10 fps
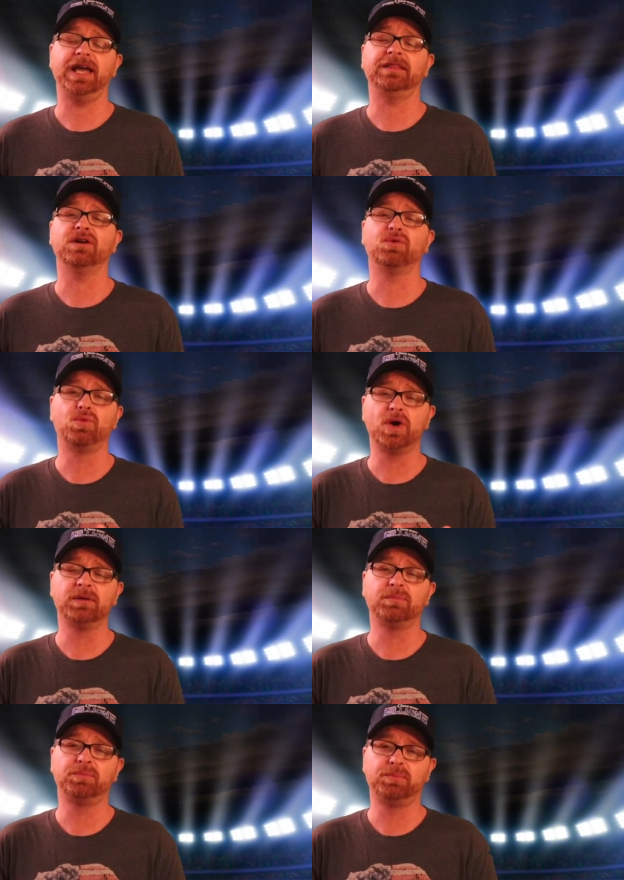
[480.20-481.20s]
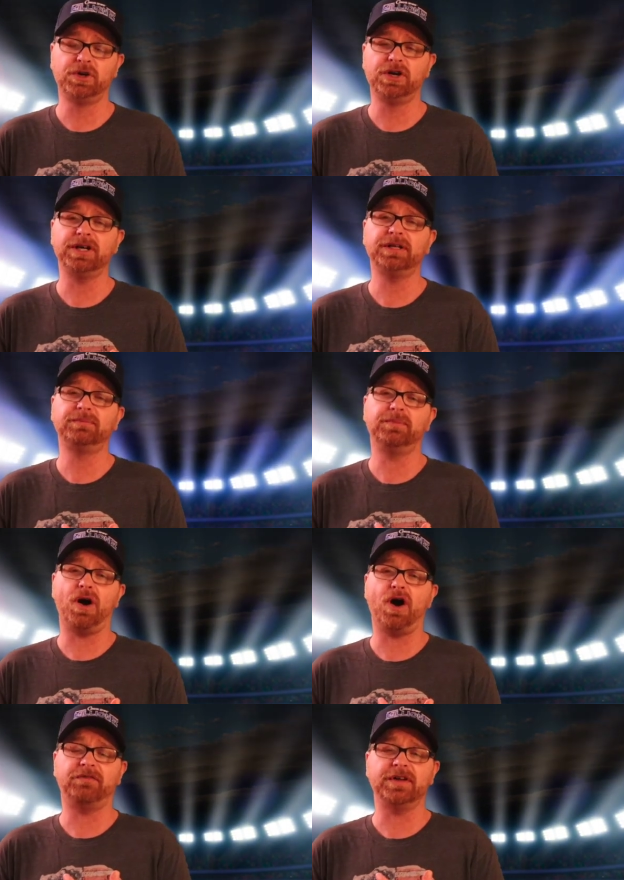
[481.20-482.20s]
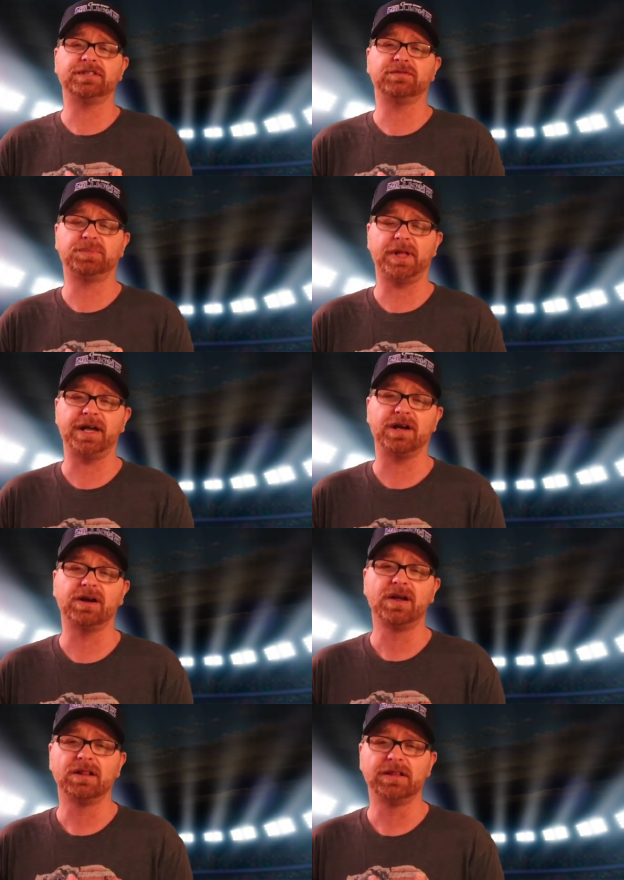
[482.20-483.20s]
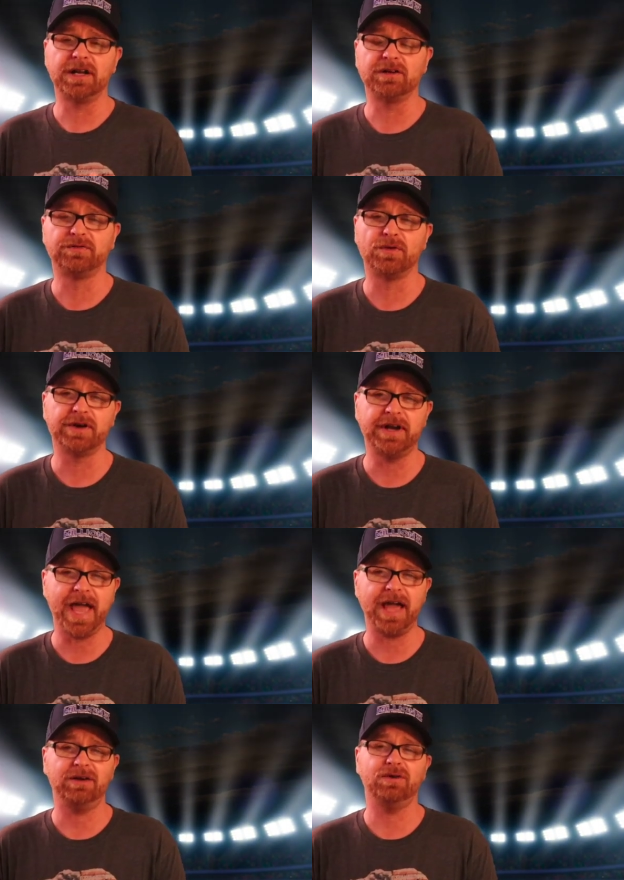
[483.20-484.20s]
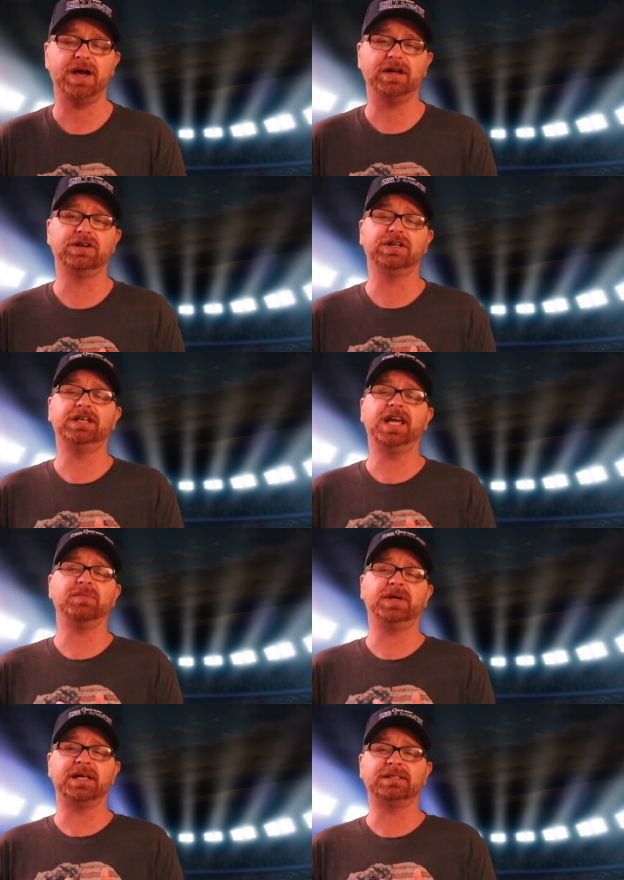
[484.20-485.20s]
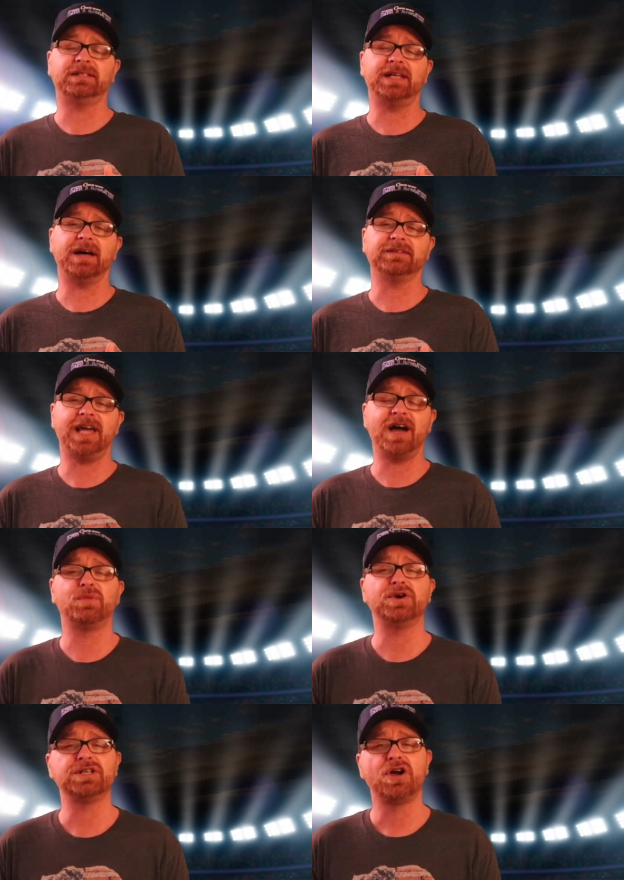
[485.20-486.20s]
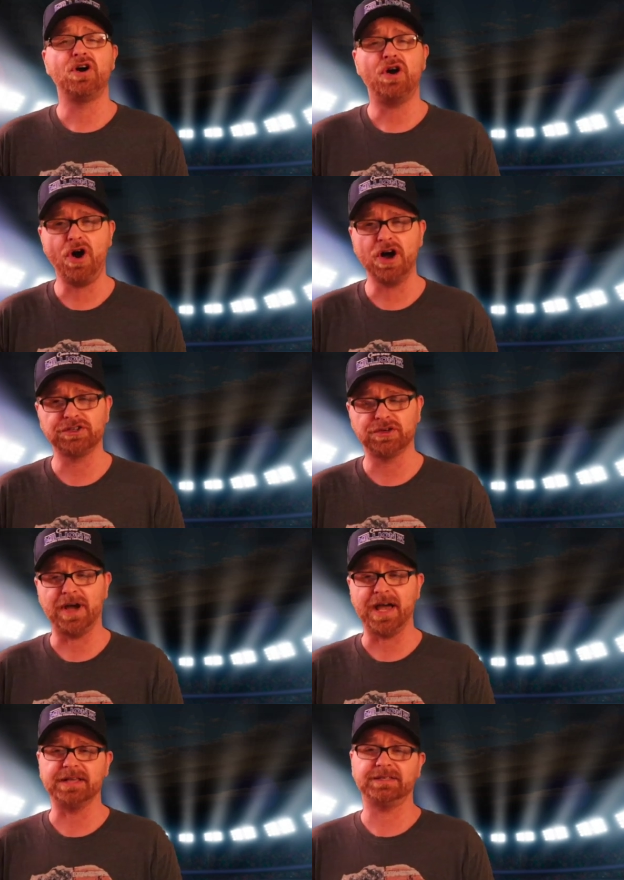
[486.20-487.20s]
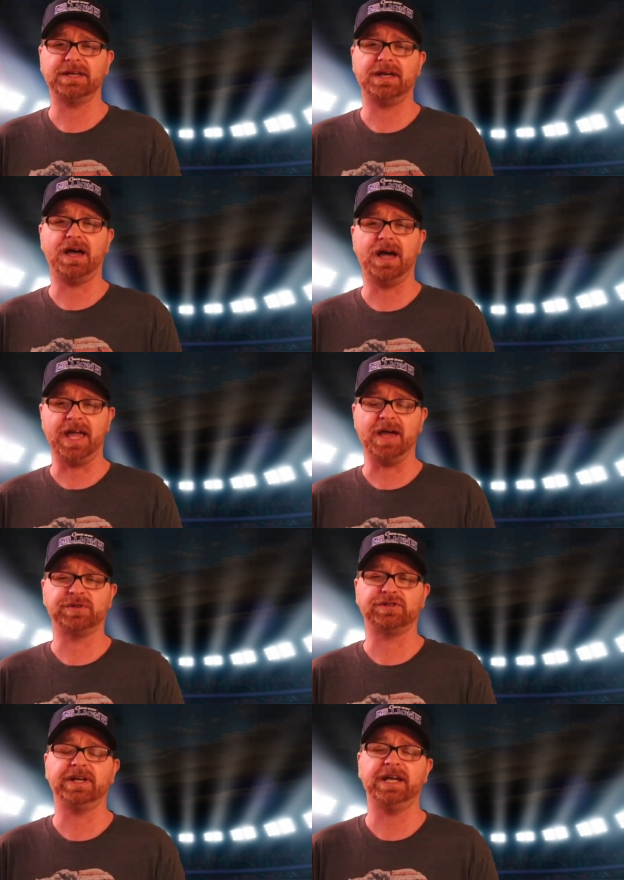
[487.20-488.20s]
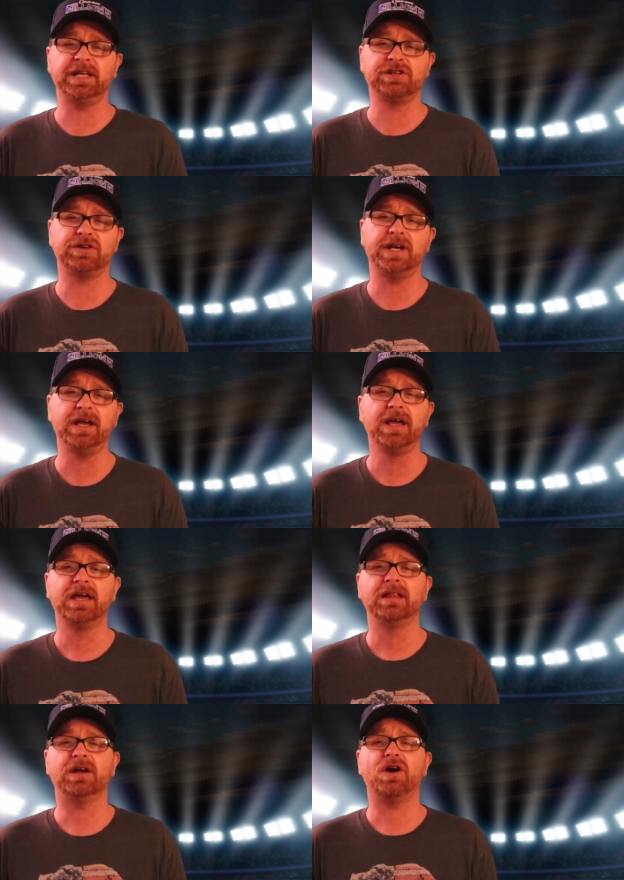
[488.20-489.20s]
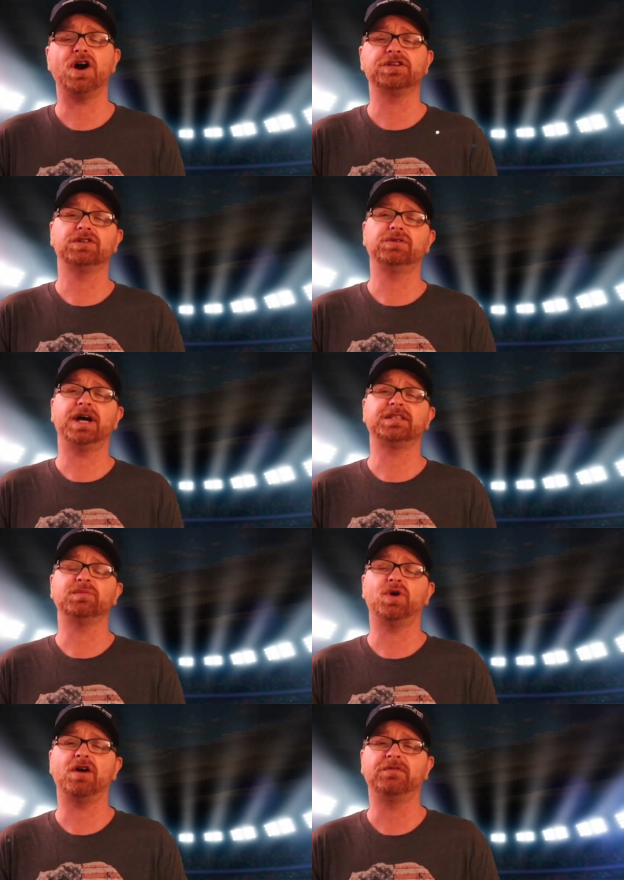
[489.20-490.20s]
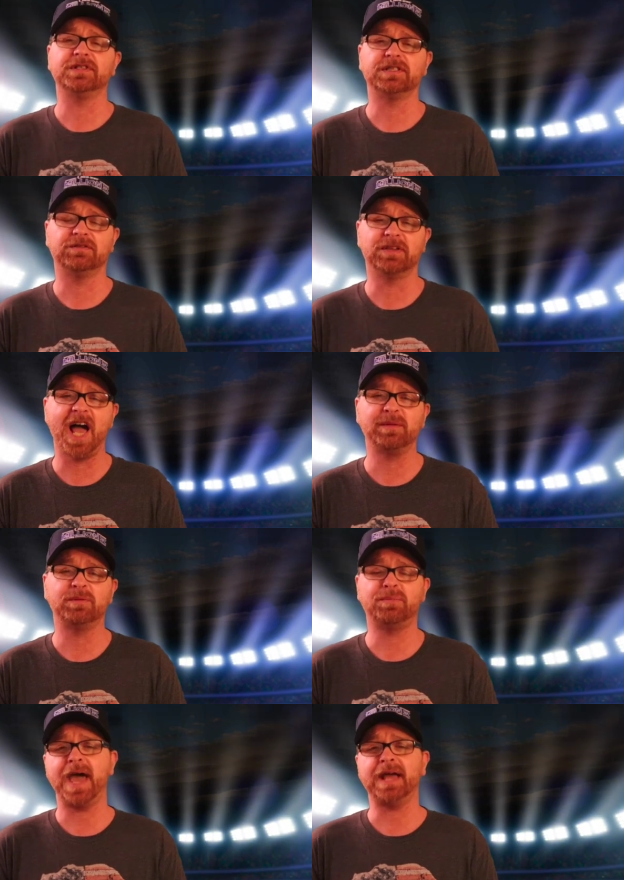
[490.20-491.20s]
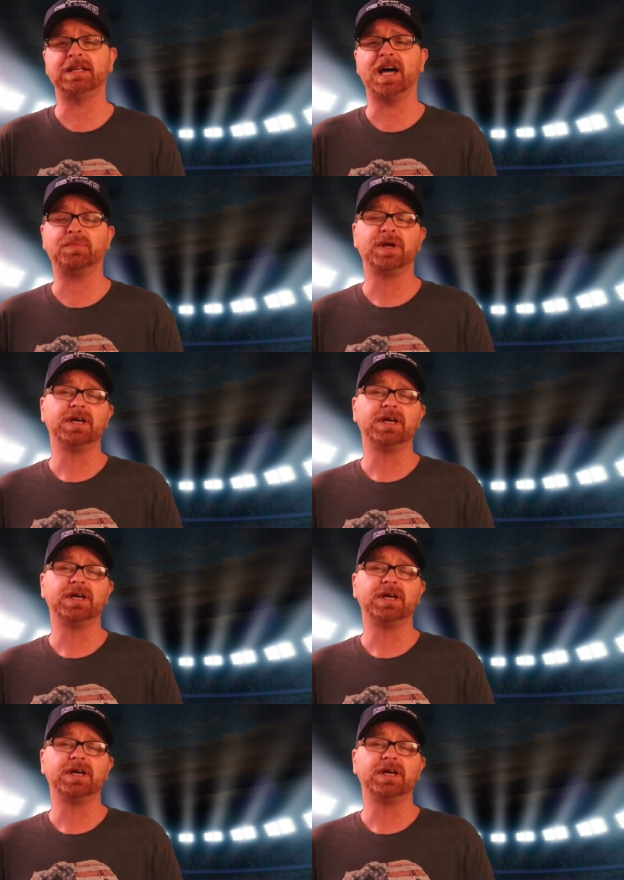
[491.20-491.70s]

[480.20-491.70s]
and their one good offensive player, Leonard Fournette, who had a good game against the Dallas Cowboys, also has a hamstring injury. They're also got some offensive linemen banged up